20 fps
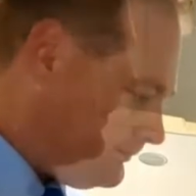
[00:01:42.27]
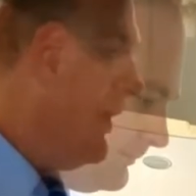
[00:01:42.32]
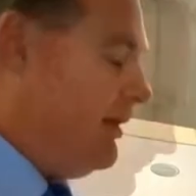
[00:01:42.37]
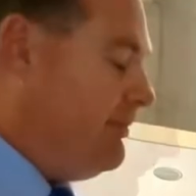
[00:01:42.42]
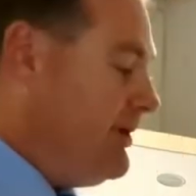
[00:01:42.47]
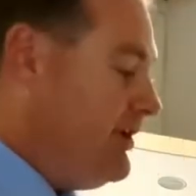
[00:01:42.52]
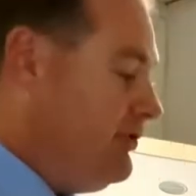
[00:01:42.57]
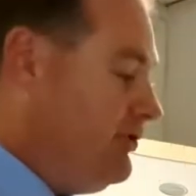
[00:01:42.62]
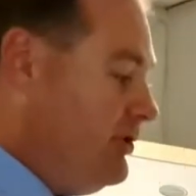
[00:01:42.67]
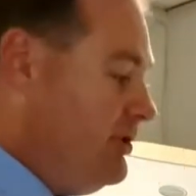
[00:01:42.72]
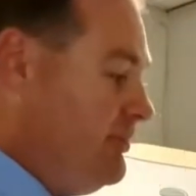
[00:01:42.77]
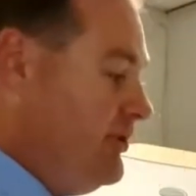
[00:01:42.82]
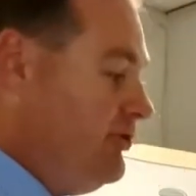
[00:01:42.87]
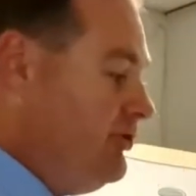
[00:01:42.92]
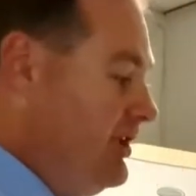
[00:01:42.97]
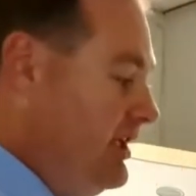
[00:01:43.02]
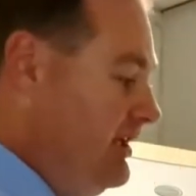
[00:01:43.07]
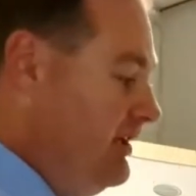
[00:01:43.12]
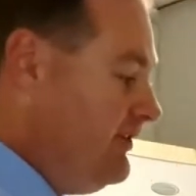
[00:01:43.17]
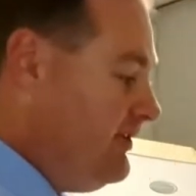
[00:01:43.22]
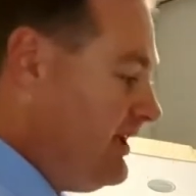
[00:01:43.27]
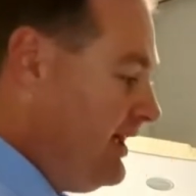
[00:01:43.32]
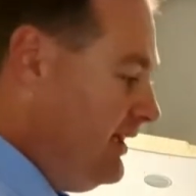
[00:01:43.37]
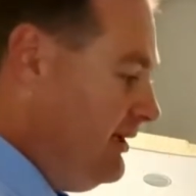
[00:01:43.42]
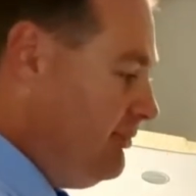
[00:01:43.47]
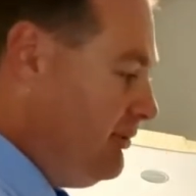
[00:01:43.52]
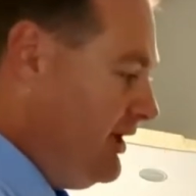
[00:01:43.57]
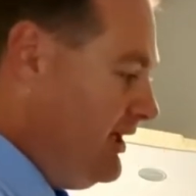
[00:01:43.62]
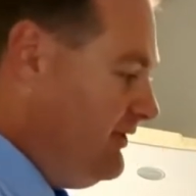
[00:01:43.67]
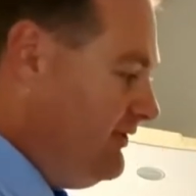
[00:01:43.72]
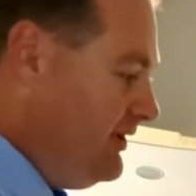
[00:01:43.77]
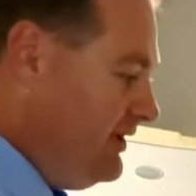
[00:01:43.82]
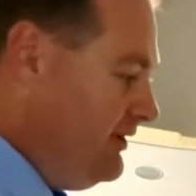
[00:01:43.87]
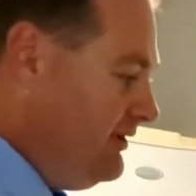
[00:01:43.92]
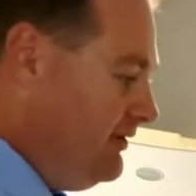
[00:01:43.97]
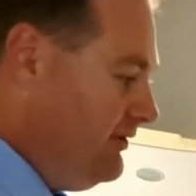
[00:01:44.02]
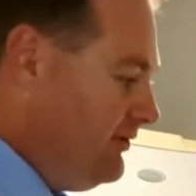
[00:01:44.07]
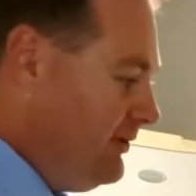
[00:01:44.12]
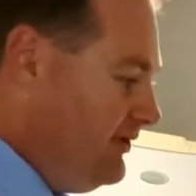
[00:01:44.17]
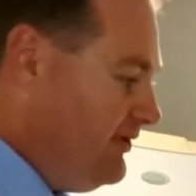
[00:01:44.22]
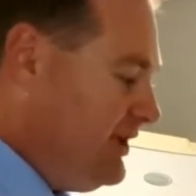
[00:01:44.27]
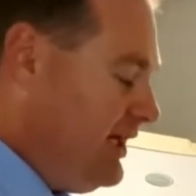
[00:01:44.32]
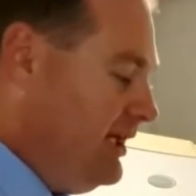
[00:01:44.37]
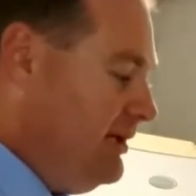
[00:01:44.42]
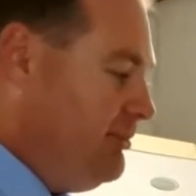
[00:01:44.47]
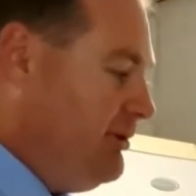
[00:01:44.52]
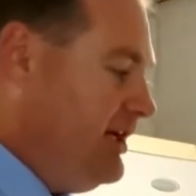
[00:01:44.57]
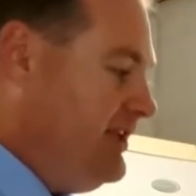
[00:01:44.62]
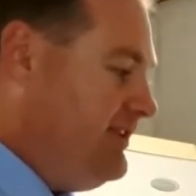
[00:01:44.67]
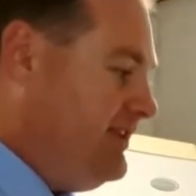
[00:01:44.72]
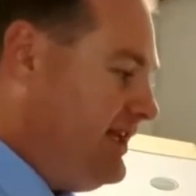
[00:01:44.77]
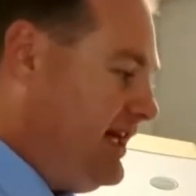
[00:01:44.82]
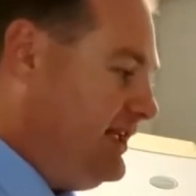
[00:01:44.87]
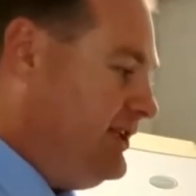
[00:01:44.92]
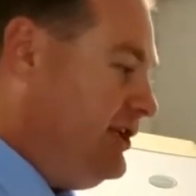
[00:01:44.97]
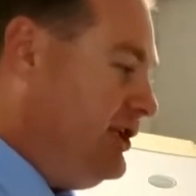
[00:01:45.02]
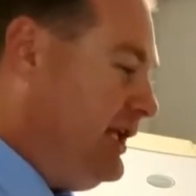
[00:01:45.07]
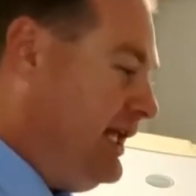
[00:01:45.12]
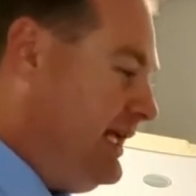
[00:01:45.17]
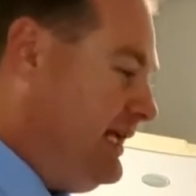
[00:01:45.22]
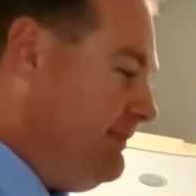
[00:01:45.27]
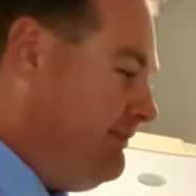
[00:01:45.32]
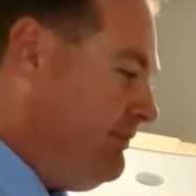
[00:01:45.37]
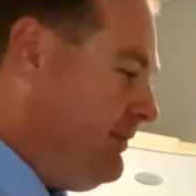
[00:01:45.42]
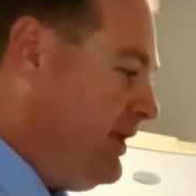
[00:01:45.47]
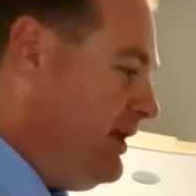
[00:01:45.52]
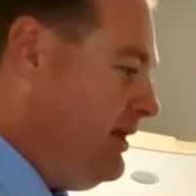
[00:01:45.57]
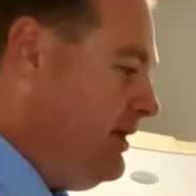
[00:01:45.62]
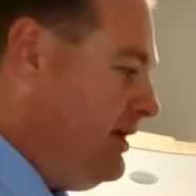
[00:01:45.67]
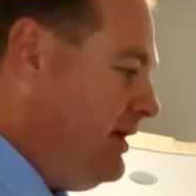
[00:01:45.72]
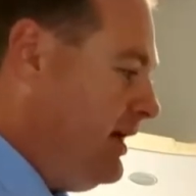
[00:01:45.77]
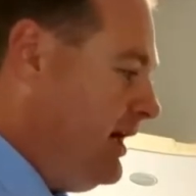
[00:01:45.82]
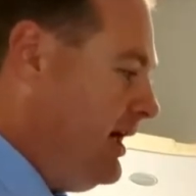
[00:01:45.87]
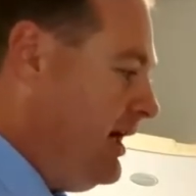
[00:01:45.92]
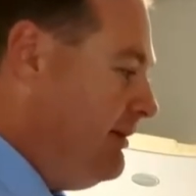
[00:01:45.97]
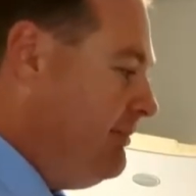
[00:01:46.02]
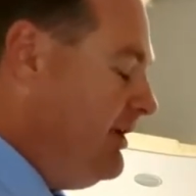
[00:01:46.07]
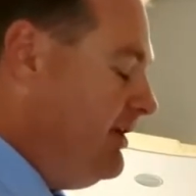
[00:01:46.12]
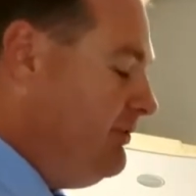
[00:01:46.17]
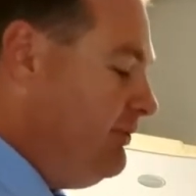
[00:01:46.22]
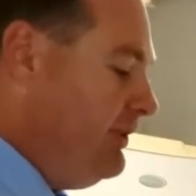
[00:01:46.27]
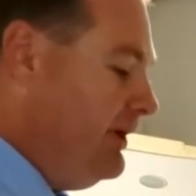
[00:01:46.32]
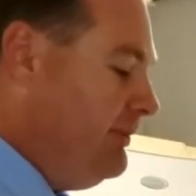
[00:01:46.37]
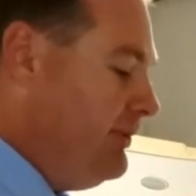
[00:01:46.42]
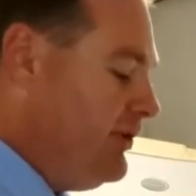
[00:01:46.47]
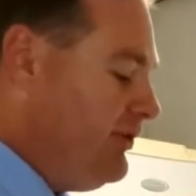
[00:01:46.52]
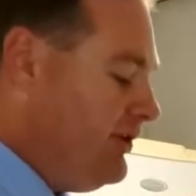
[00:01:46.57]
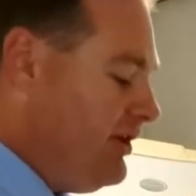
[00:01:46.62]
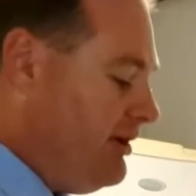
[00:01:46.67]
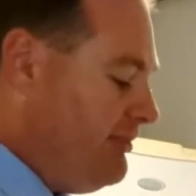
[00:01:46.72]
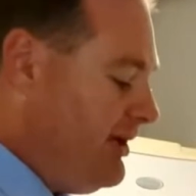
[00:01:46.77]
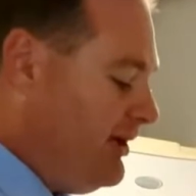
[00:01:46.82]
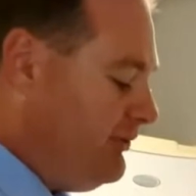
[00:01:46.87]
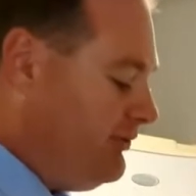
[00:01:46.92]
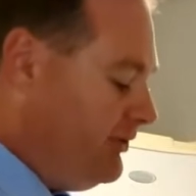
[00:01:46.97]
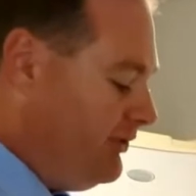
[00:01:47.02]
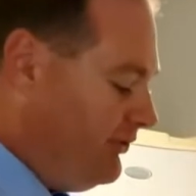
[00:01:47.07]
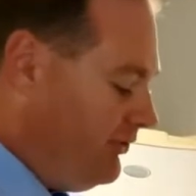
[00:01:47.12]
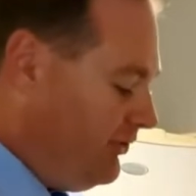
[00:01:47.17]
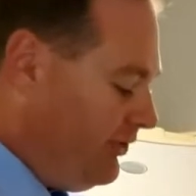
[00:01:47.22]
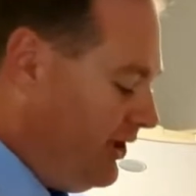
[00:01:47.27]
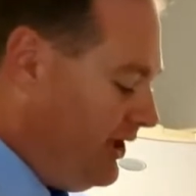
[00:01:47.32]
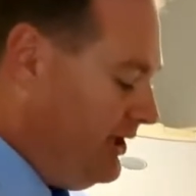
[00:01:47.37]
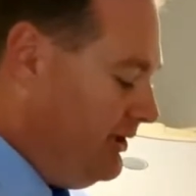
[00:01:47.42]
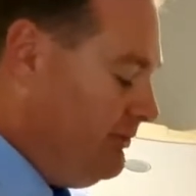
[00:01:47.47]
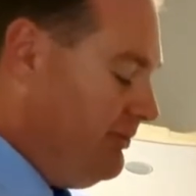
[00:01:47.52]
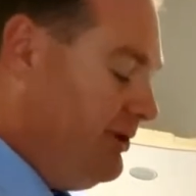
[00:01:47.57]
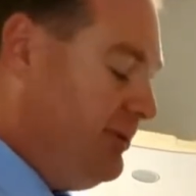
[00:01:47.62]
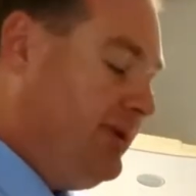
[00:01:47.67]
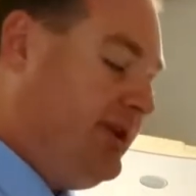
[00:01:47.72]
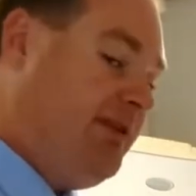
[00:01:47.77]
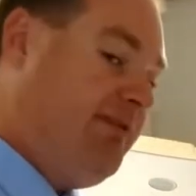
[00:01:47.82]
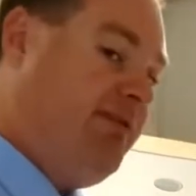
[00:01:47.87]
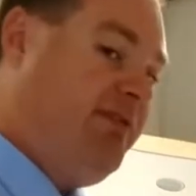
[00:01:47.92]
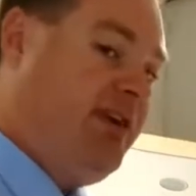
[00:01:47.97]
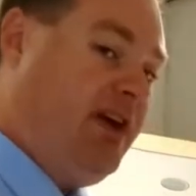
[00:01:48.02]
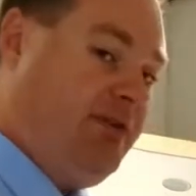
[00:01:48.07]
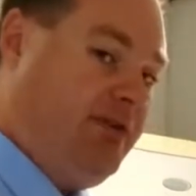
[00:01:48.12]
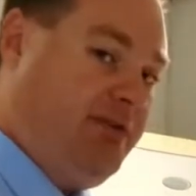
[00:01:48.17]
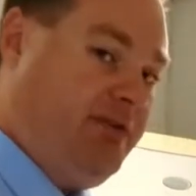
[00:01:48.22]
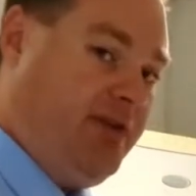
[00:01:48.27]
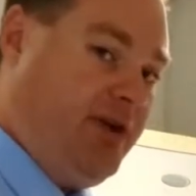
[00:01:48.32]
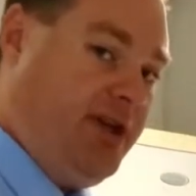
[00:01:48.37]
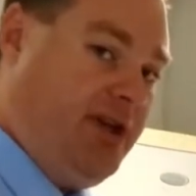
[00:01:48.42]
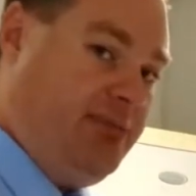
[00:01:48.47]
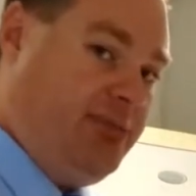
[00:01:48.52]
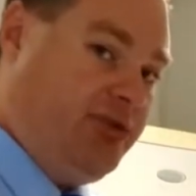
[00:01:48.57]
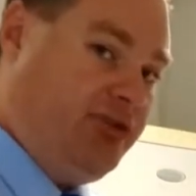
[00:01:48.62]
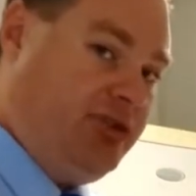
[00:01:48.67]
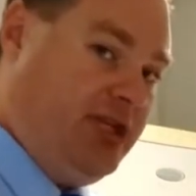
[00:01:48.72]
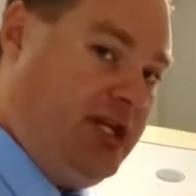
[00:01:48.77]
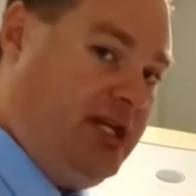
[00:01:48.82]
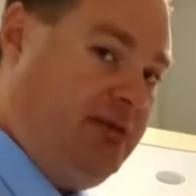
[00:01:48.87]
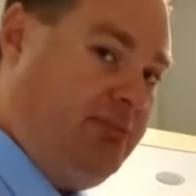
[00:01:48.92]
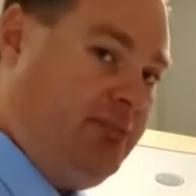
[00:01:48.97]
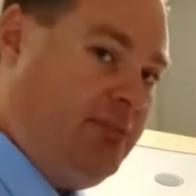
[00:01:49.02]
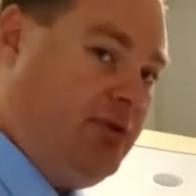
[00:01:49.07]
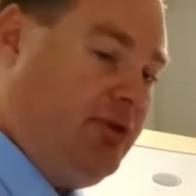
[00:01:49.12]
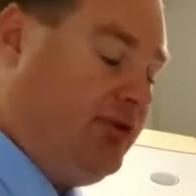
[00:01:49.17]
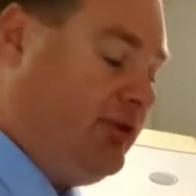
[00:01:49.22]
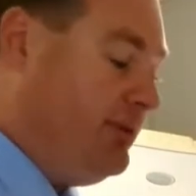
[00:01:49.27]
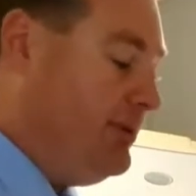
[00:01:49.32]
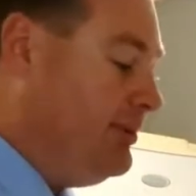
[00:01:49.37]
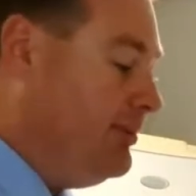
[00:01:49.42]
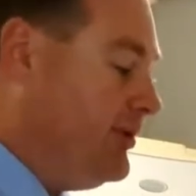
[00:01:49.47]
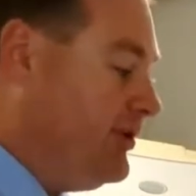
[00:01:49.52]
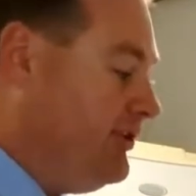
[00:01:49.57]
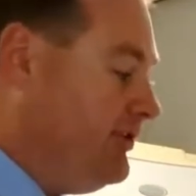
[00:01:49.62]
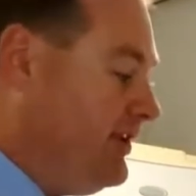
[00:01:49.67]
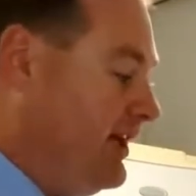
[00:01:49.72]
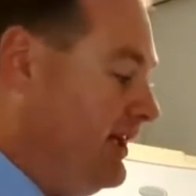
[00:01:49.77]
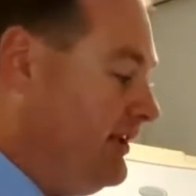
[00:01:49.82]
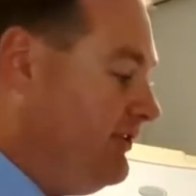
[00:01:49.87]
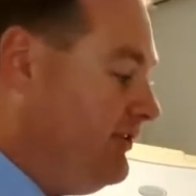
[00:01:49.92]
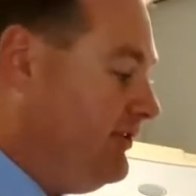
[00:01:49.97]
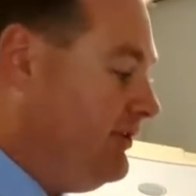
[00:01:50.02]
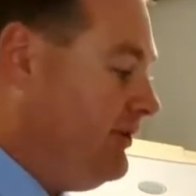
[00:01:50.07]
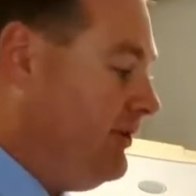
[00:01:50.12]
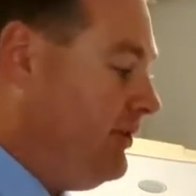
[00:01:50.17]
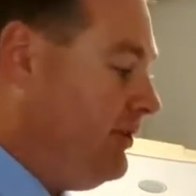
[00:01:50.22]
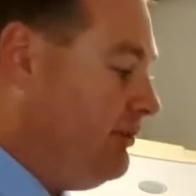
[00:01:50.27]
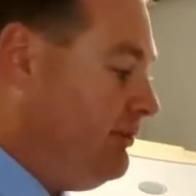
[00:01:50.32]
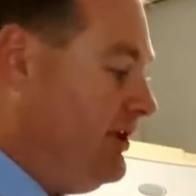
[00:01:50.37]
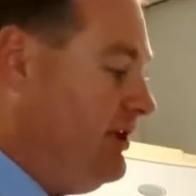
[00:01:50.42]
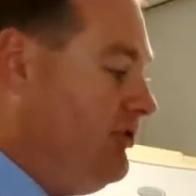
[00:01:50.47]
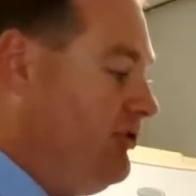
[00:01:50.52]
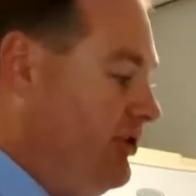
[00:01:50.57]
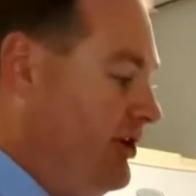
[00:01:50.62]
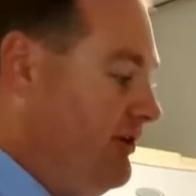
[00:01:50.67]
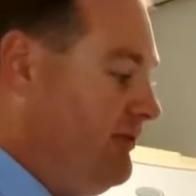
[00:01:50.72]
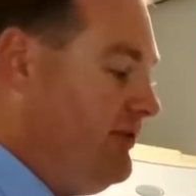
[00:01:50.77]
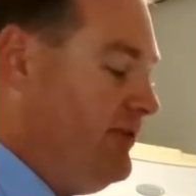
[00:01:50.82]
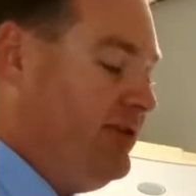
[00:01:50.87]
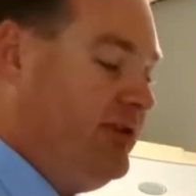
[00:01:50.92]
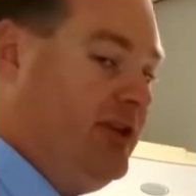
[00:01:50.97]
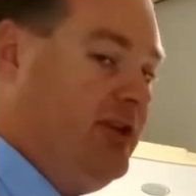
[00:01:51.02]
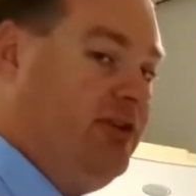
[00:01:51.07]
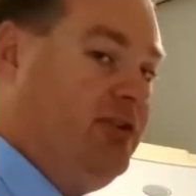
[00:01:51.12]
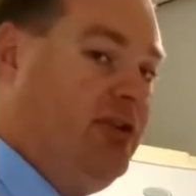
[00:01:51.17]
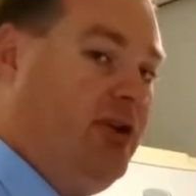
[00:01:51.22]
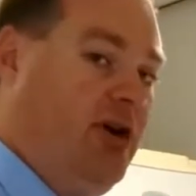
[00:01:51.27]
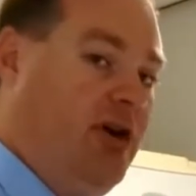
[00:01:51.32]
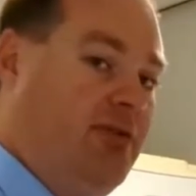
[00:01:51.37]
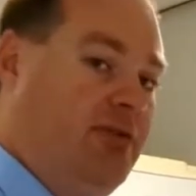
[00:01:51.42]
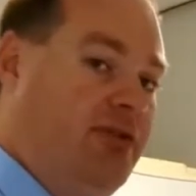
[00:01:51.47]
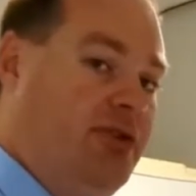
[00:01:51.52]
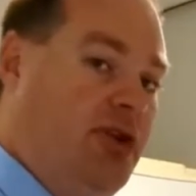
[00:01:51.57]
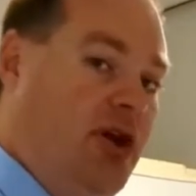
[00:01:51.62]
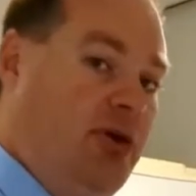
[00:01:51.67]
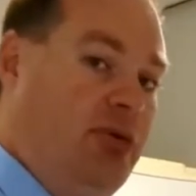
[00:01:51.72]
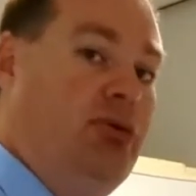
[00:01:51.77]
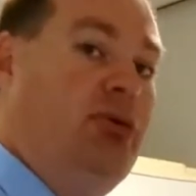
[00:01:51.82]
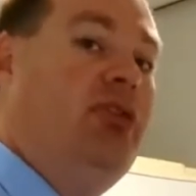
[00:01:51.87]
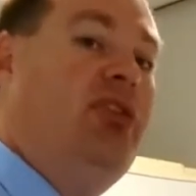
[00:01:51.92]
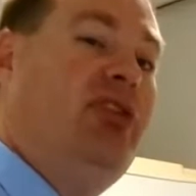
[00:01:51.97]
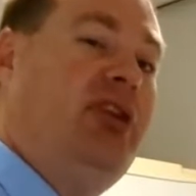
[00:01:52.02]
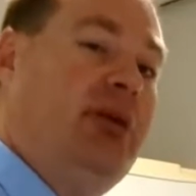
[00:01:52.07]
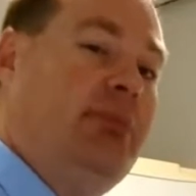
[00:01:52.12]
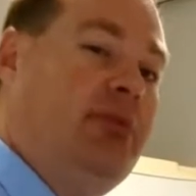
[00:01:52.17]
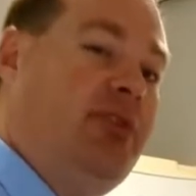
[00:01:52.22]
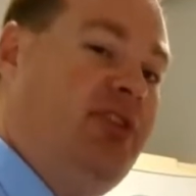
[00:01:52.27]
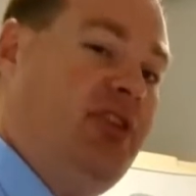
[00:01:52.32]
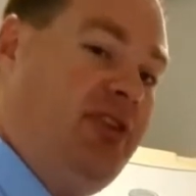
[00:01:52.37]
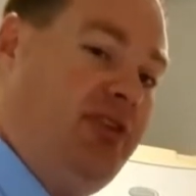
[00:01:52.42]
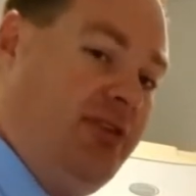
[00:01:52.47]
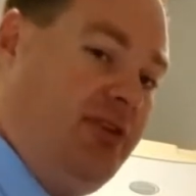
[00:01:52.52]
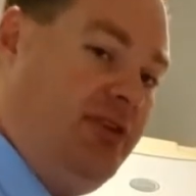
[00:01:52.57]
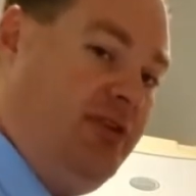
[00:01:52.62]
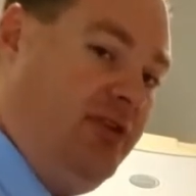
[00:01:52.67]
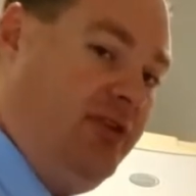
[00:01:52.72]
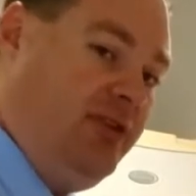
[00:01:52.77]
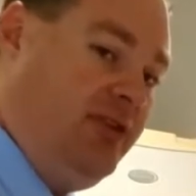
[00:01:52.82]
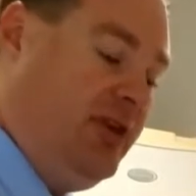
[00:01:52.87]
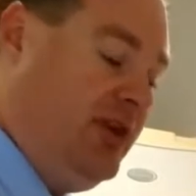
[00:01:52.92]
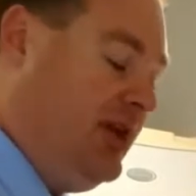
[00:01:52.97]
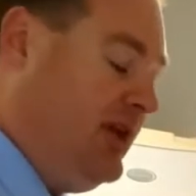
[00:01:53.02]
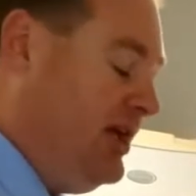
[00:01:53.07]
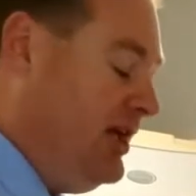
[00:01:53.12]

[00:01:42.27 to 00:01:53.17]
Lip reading: I mentioned the machine is calibrated, so it's calibrated annually. If we were to come out on site, we would then verify the machine. So we would test three surfaces of known slip resistance.